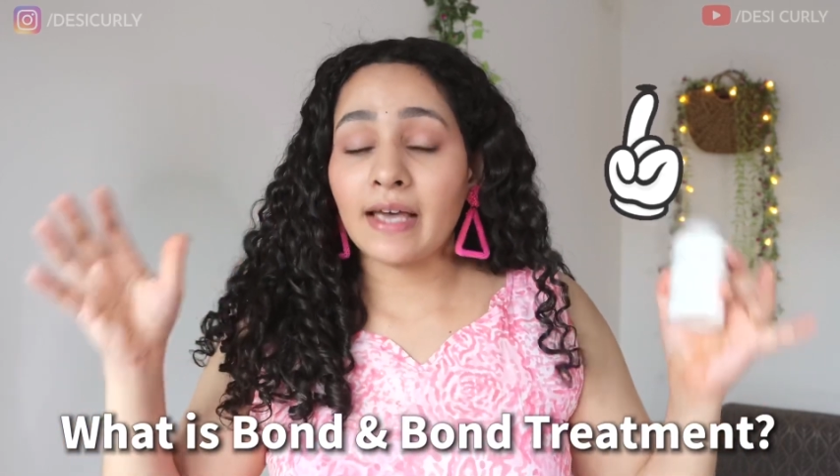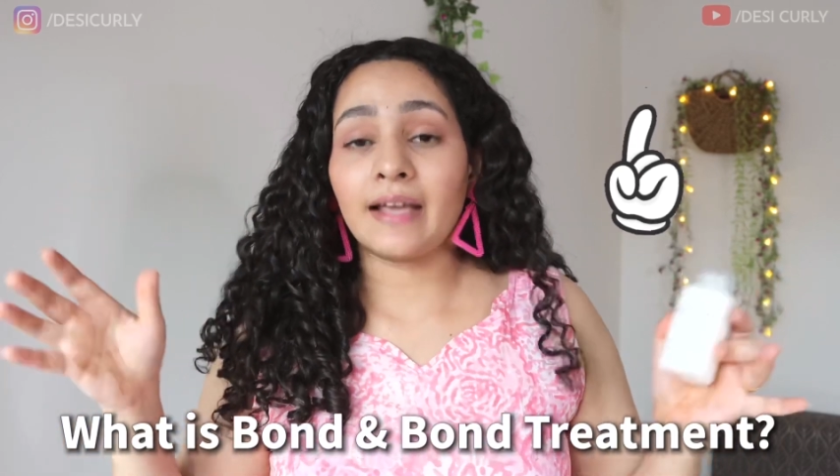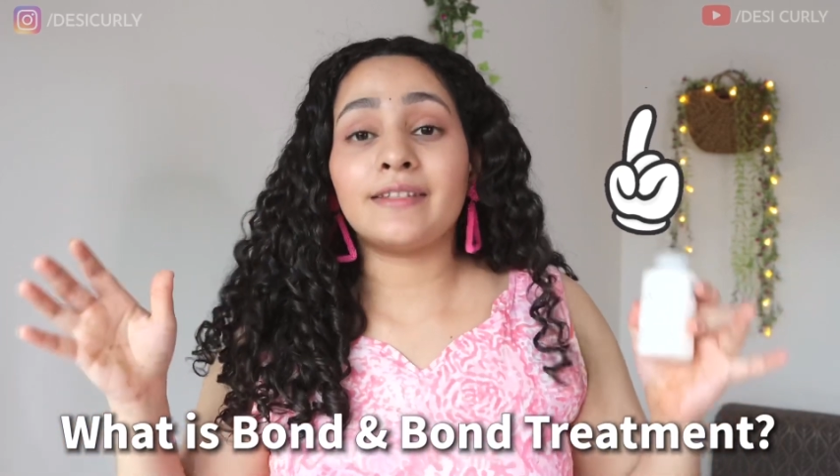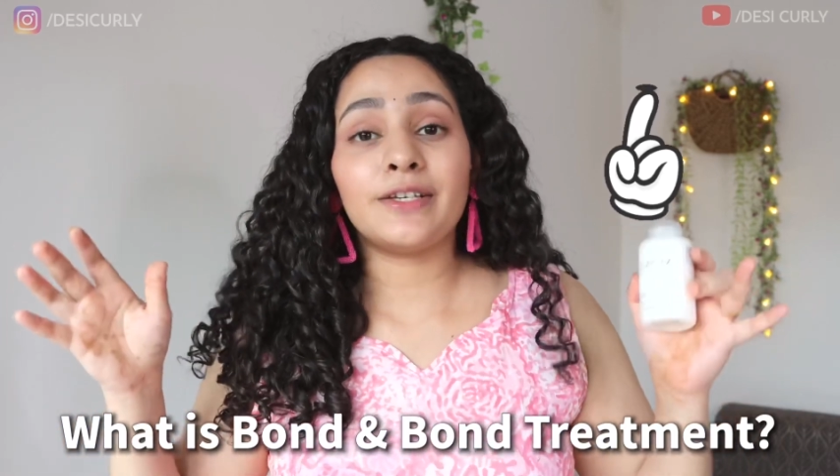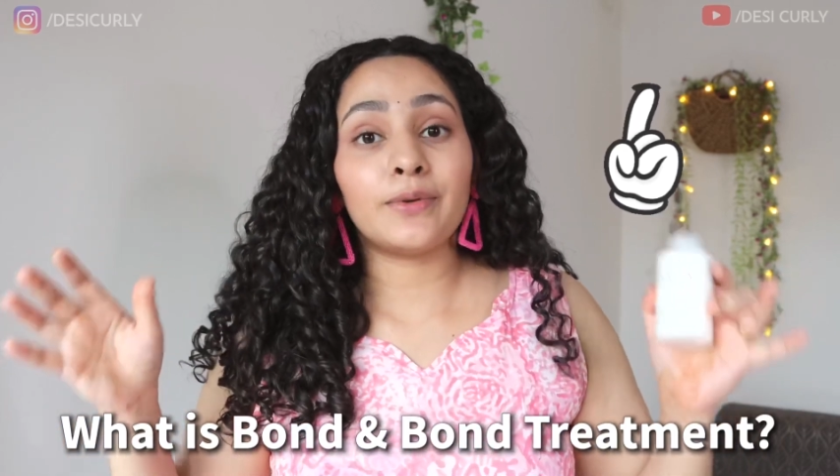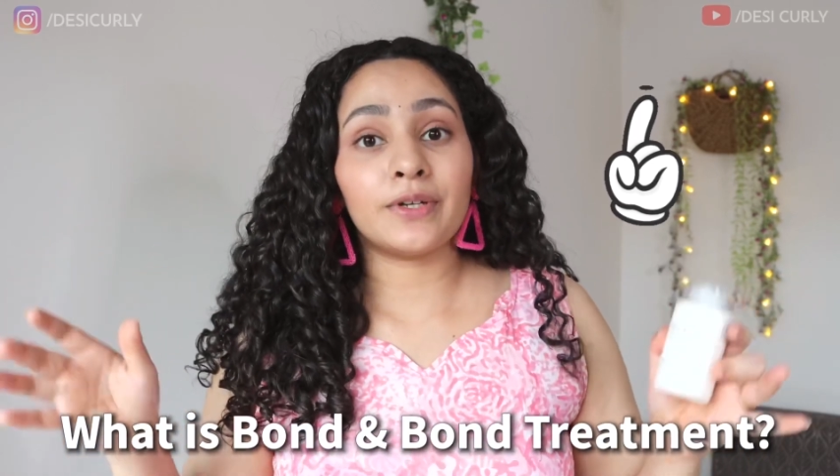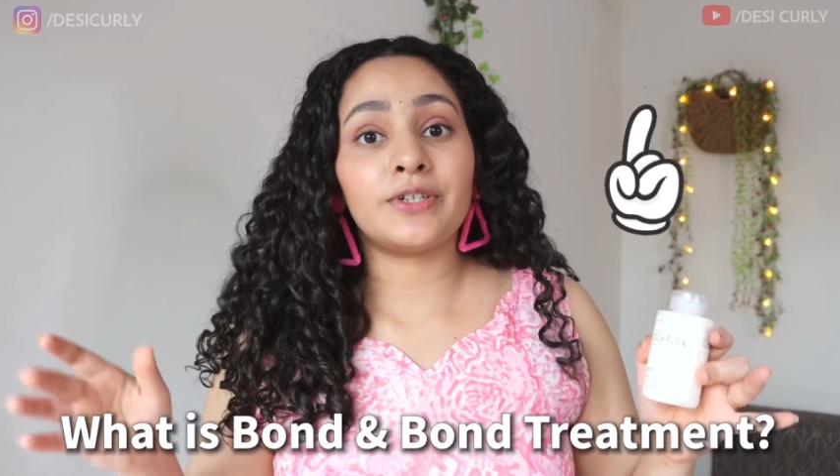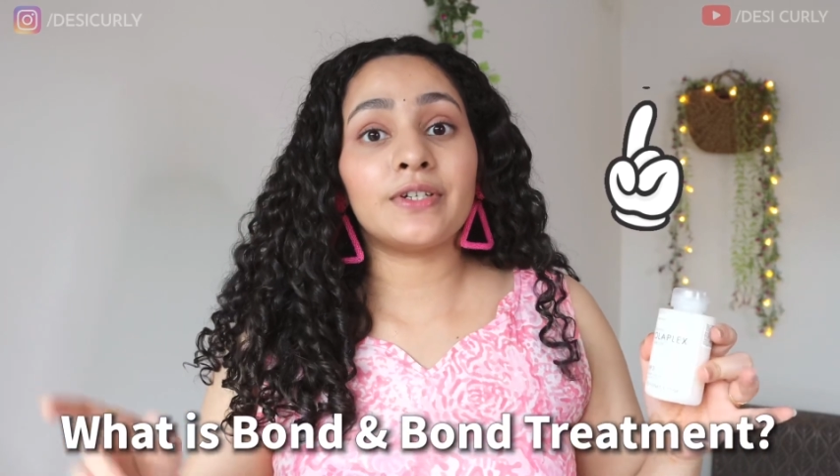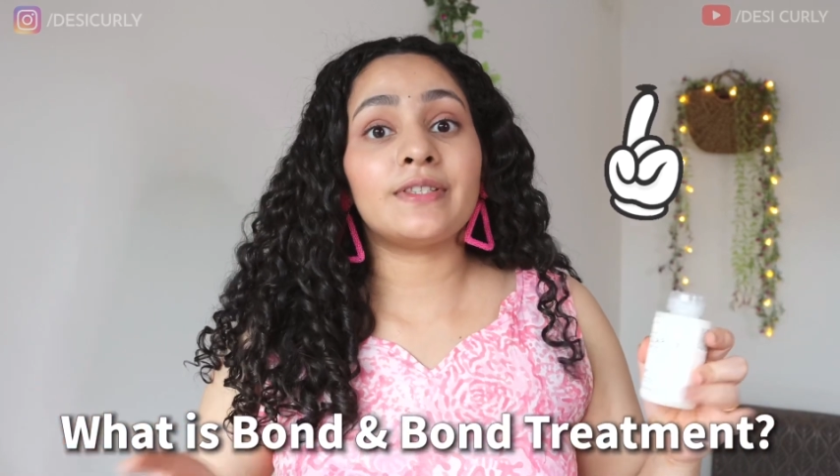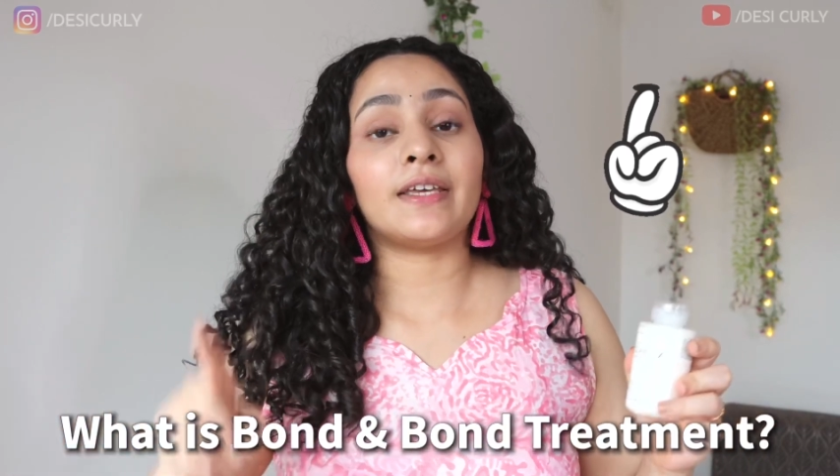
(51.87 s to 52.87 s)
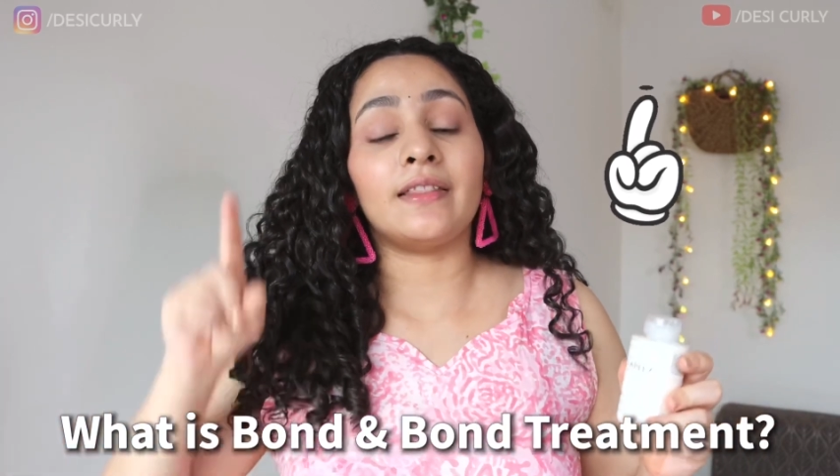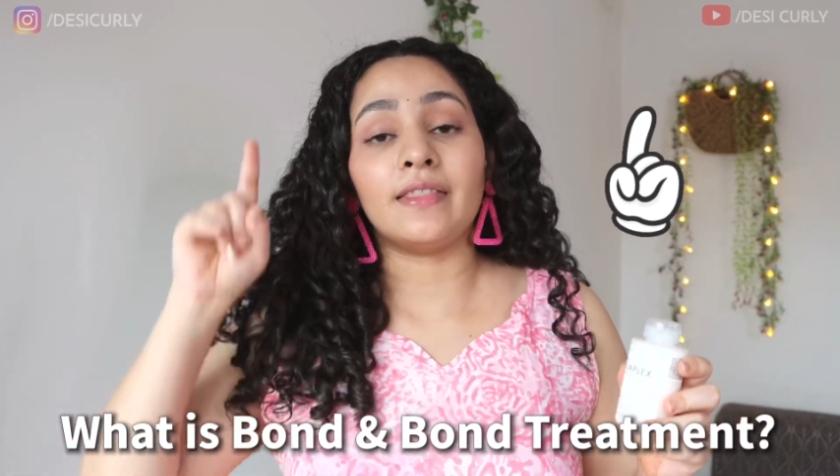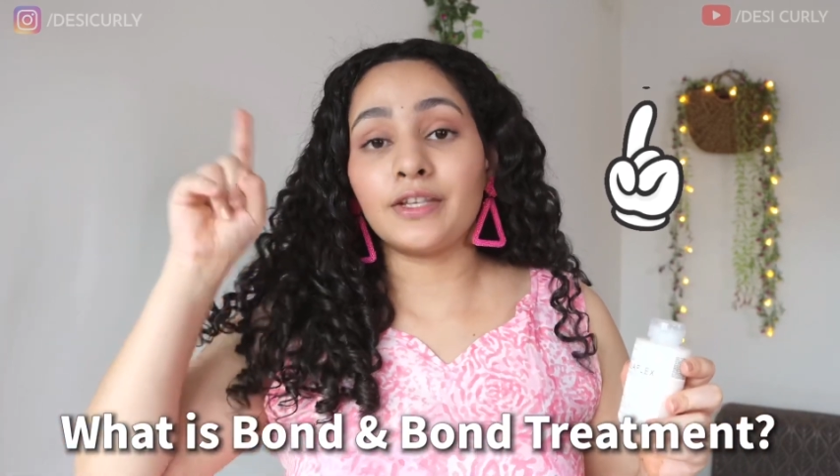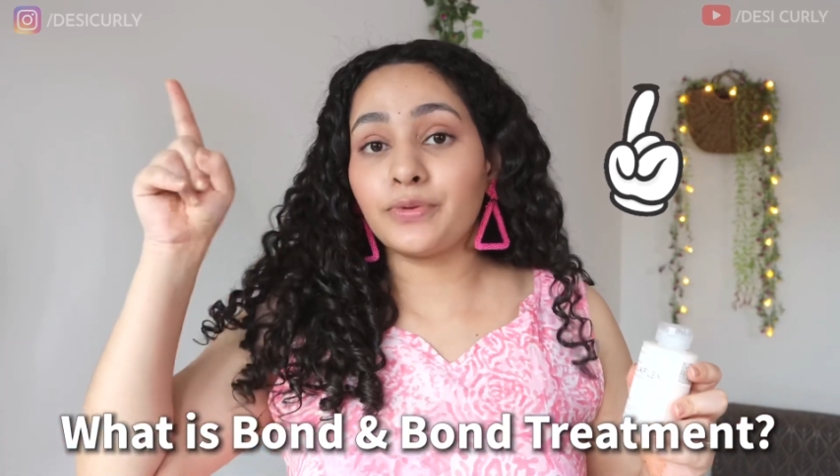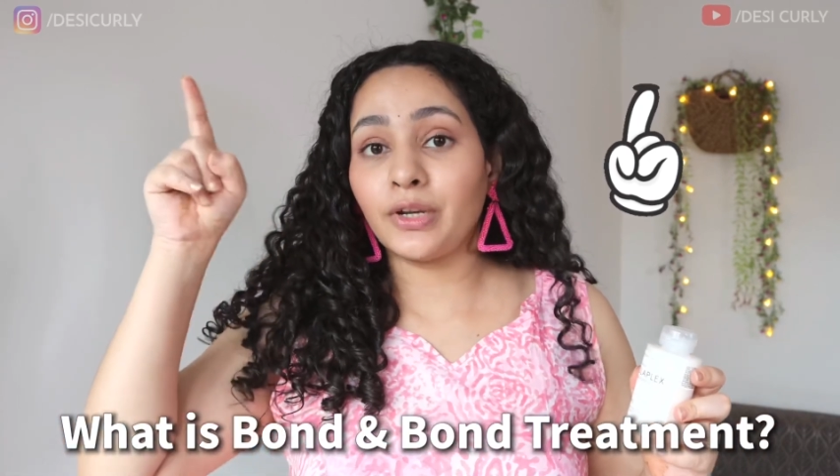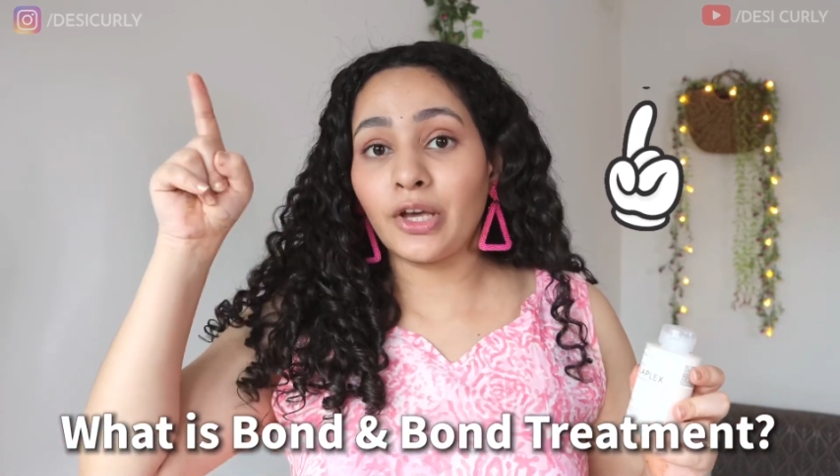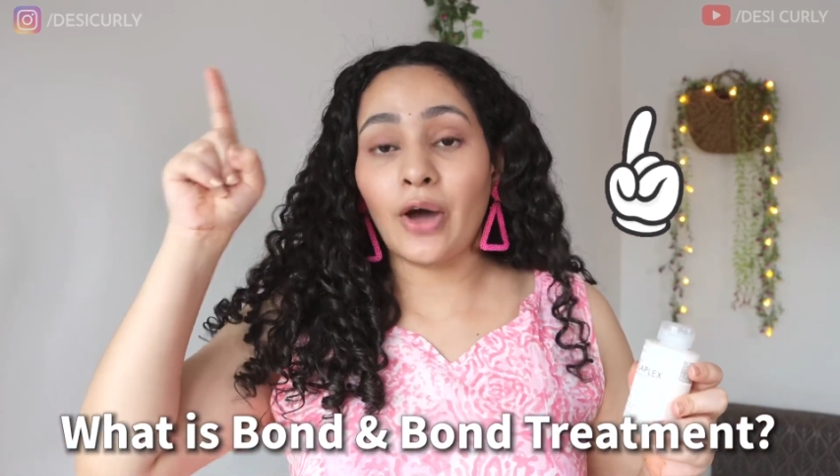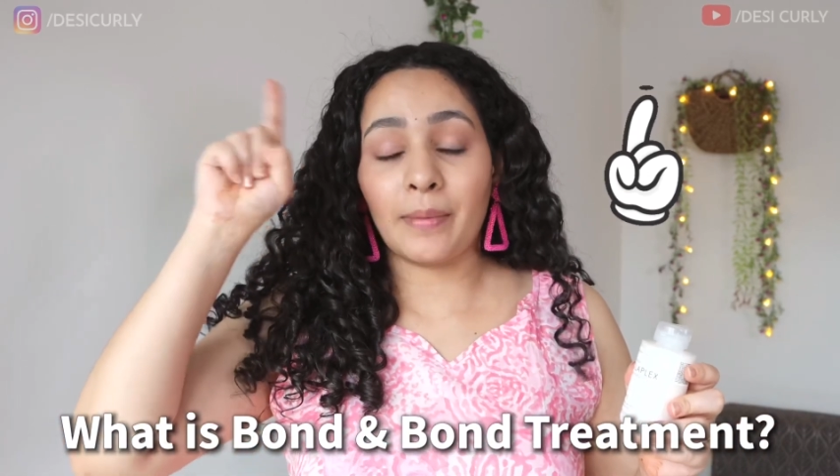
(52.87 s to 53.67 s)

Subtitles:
sciencey questions in this video.